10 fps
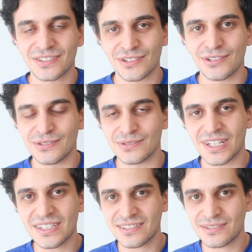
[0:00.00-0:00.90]
So
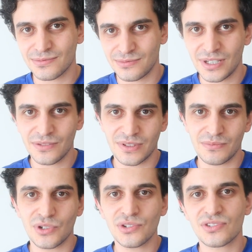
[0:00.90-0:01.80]
that's one of the
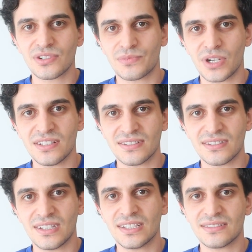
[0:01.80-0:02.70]
most surprising
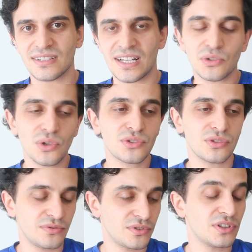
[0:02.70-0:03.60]
things. And
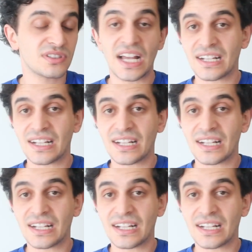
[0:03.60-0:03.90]
also, of course,